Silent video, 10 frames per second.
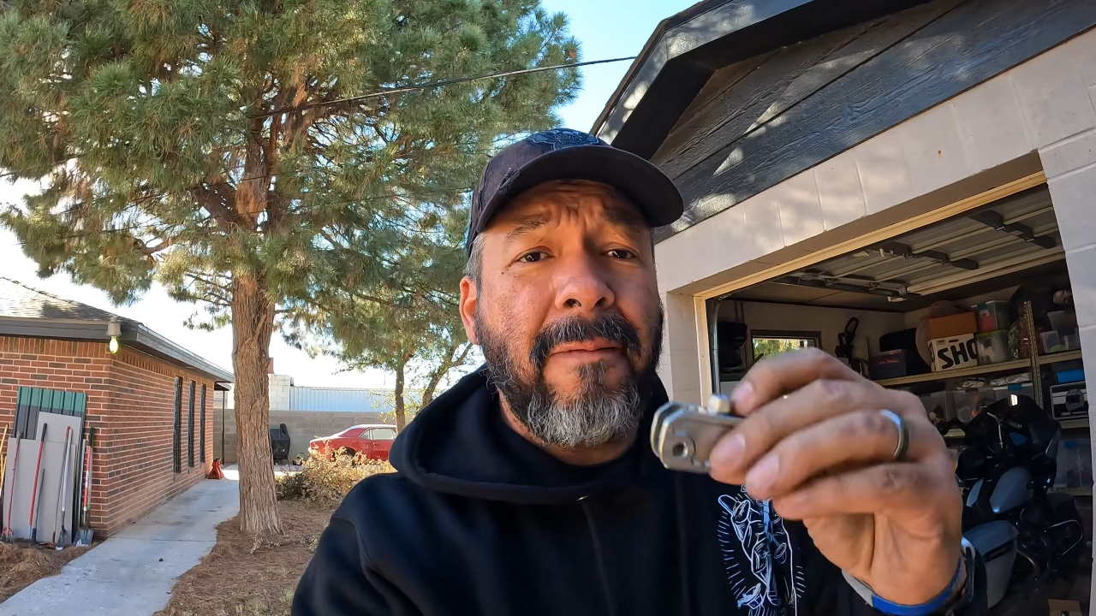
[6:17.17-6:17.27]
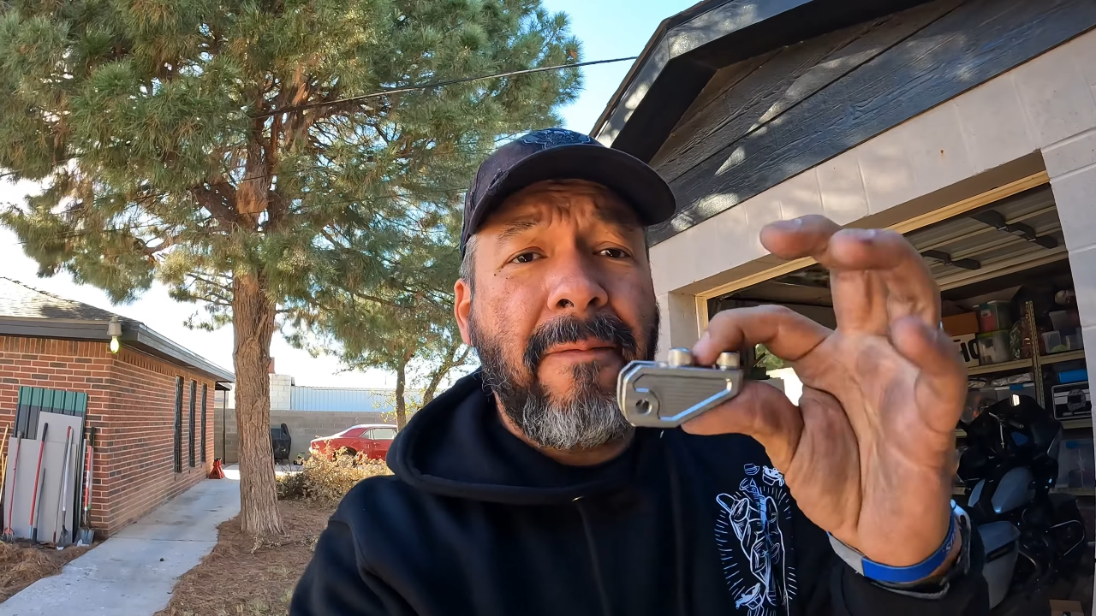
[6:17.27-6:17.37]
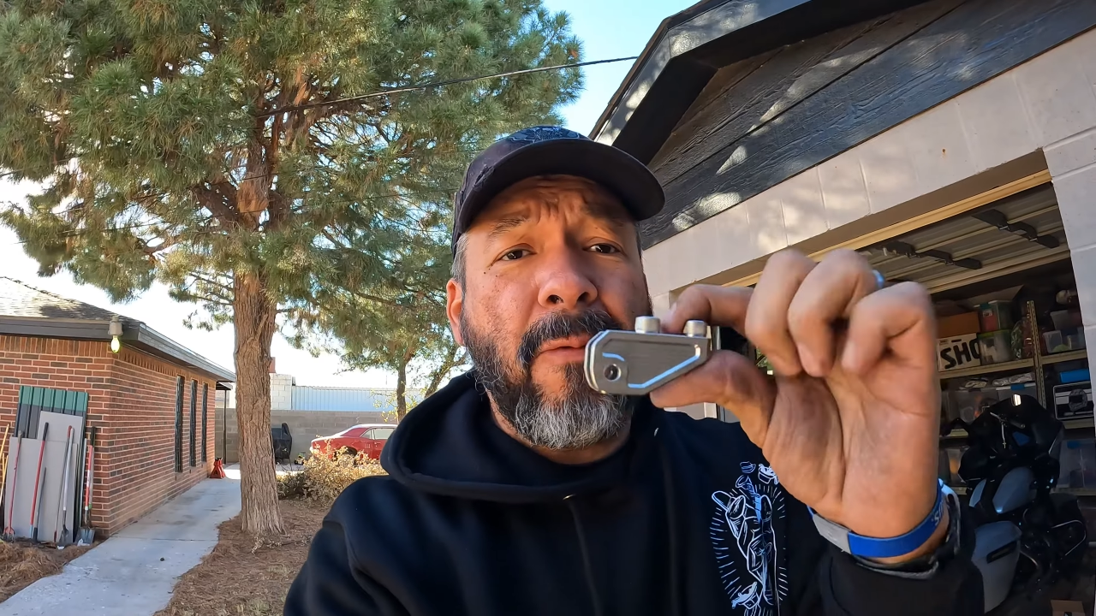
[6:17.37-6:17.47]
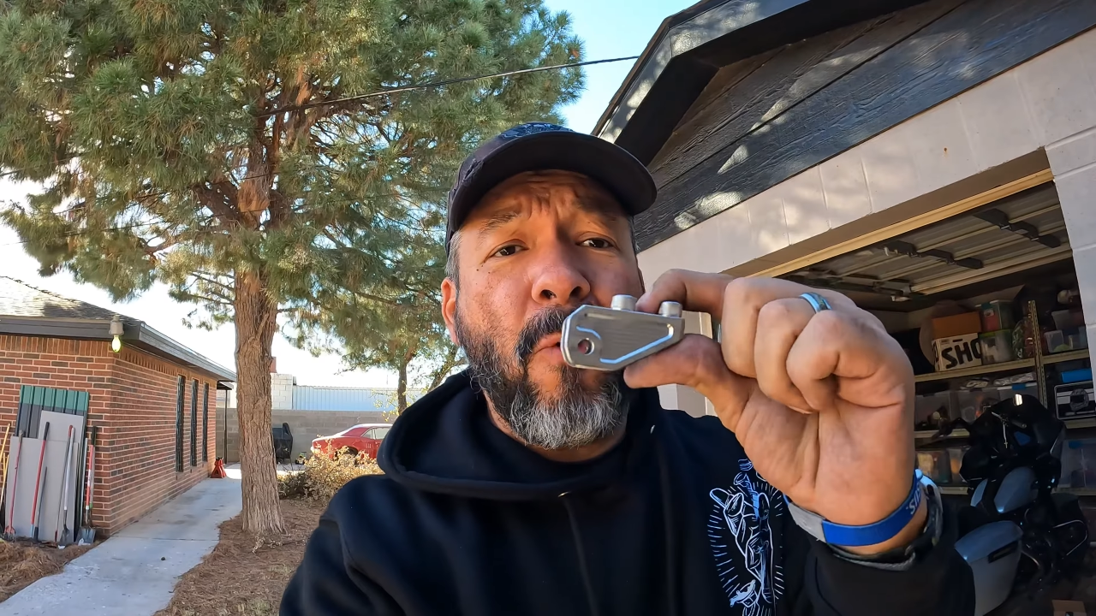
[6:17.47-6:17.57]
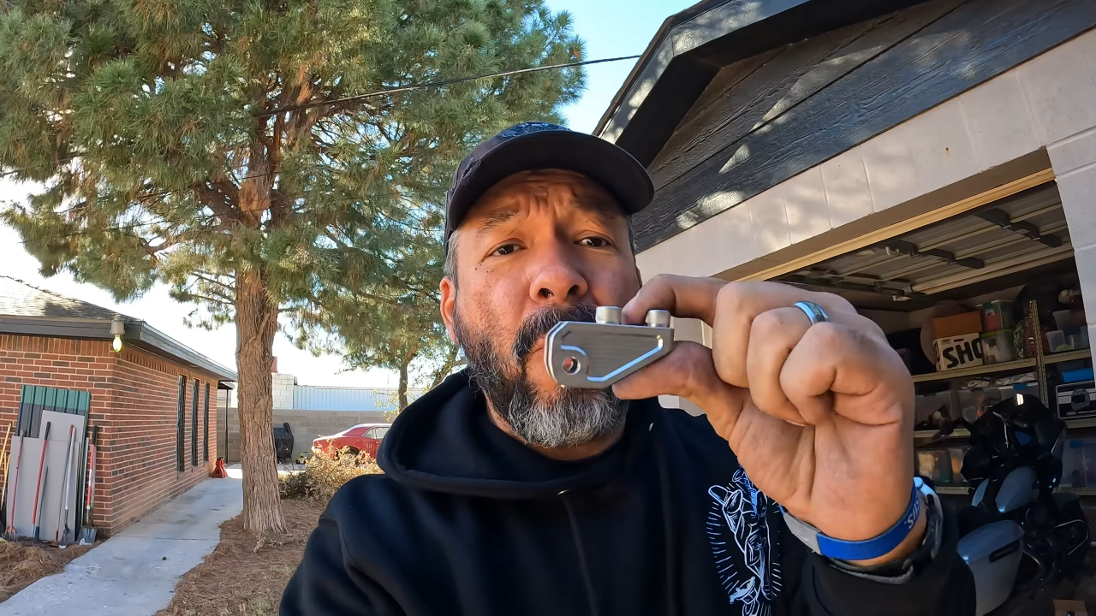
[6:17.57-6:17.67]

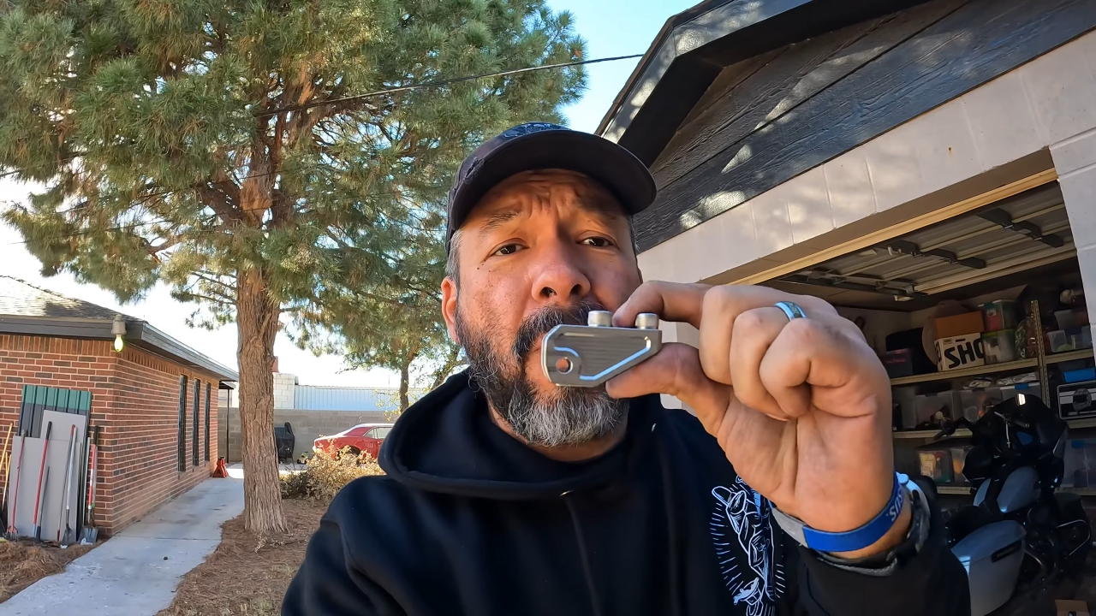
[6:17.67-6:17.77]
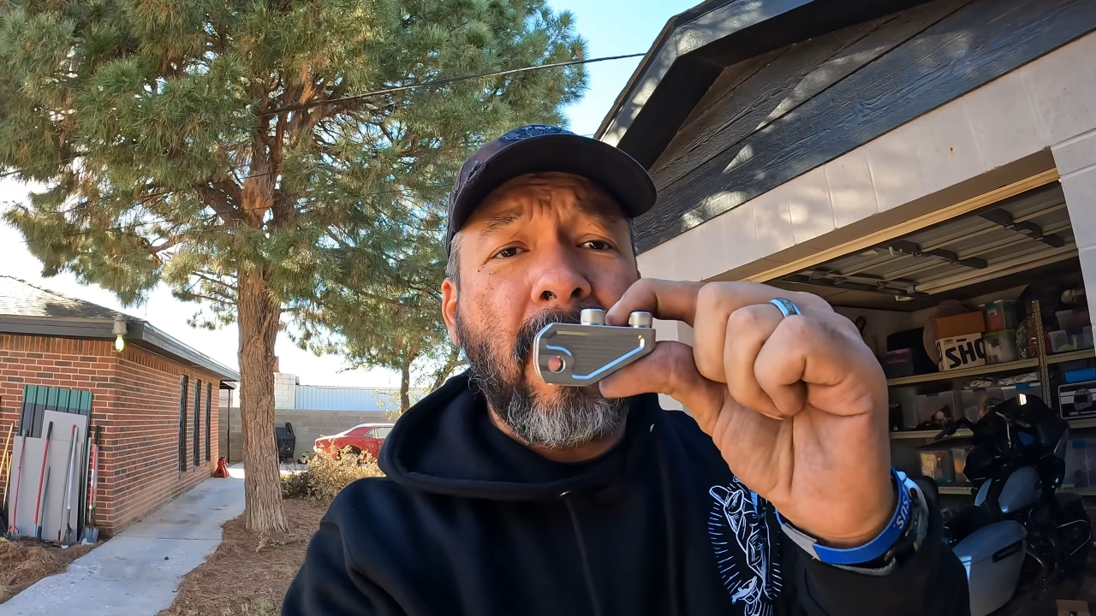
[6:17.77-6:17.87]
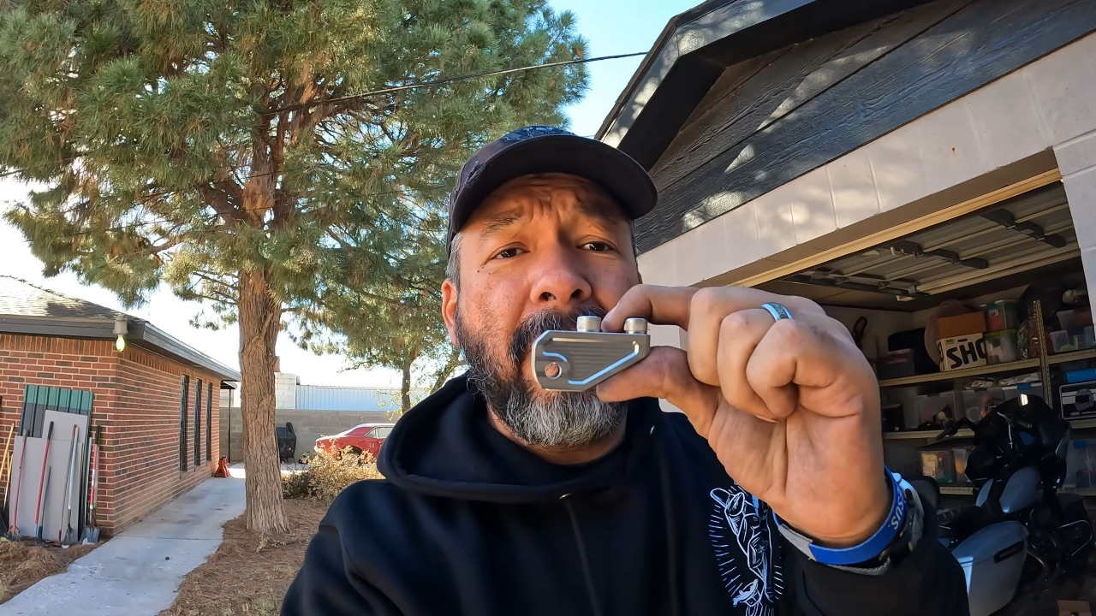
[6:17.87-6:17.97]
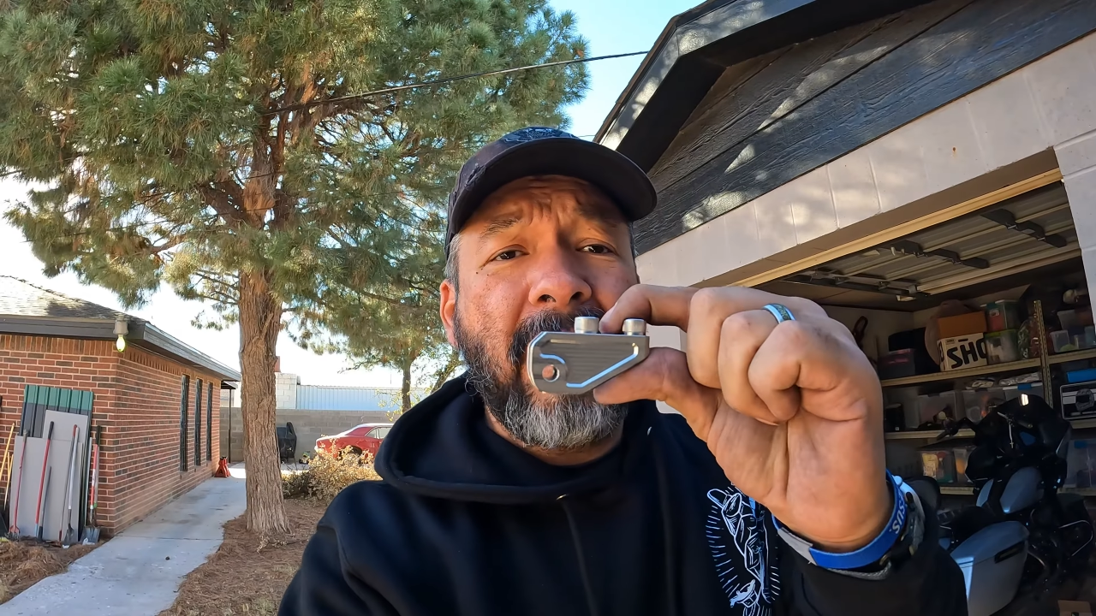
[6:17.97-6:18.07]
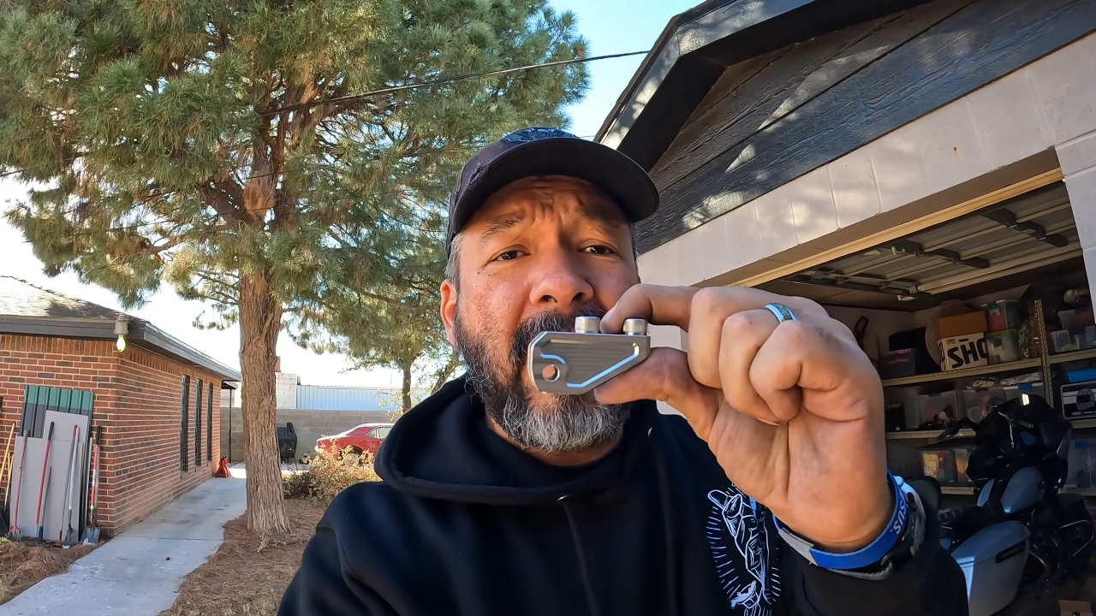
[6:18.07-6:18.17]
4 of